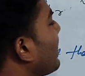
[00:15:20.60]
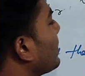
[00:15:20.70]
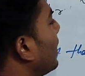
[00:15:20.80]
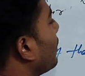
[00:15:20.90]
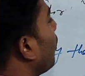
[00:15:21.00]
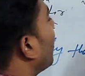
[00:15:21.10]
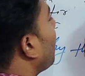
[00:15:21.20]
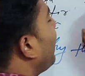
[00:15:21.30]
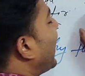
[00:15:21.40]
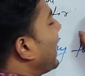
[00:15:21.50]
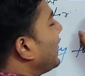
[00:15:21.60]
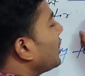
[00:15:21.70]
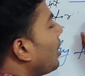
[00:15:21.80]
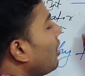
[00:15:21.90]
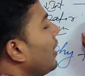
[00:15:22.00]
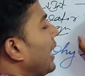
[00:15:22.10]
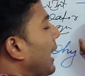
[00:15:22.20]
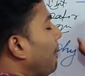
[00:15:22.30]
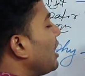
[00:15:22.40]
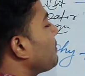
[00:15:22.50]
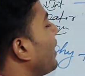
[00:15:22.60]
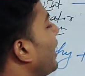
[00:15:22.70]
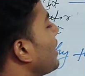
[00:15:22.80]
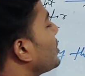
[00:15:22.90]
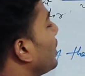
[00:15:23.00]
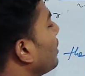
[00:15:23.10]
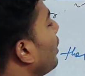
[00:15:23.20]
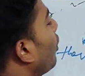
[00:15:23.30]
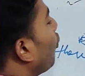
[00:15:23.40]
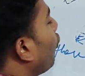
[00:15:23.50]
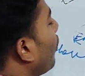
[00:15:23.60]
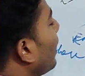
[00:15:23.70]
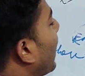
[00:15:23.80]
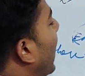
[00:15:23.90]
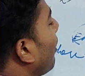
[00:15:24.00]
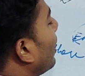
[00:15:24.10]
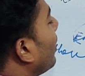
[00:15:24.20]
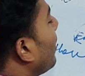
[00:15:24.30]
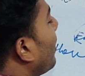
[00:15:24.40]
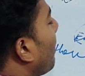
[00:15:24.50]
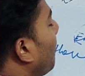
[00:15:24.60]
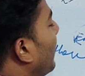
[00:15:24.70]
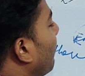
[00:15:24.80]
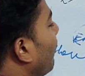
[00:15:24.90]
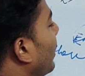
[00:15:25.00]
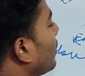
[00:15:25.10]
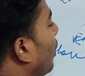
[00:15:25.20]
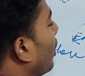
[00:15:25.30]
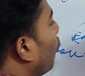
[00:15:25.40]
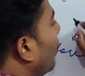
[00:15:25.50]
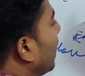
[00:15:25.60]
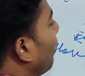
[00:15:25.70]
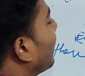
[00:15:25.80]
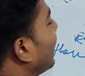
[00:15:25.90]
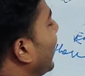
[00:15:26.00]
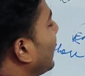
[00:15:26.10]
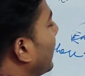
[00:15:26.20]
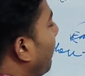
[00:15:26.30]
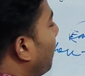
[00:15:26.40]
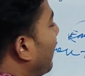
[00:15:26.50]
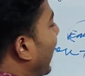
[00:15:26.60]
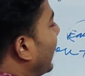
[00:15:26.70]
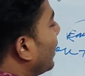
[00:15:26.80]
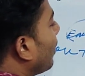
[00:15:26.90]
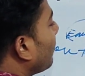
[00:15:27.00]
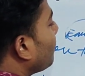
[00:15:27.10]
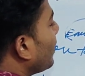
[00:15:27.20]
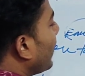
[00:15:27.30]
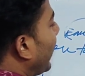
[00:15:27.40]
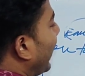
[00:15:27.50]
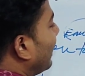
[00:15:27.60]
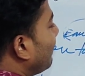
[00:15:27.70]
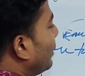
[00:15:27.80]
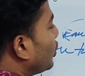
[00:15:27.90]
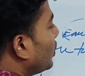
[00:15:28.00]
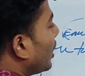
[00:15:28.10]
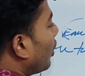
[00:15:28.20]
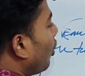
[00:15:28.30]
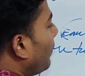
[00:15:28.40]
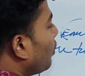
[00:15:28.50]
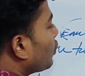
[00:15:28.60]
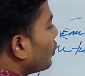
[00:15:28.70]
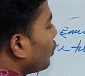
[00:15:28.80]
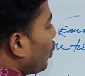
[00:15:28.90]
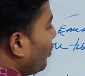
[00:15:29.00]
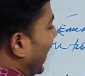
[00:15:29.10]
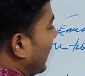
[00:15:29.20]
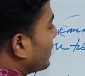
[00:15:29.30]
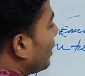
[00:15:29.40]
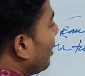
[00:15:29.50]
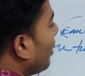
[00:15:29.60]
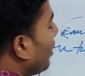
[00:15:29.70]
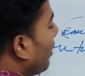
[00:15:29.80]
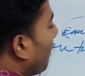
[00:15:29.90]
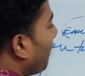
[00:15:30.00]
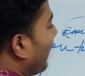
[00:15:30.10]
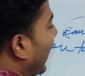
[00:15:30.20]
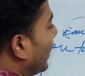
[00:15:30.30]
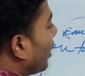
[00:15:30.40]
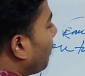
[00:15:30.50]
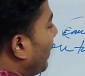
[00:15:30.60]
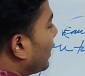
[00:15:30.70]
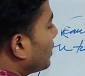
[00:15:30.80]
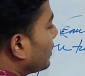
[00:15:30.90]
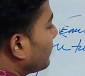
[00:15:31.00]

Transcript: agent, okay, by adding the emulsifying agent, when I will prevent or when I will create a barrier in between the globules, so that is the barrier part.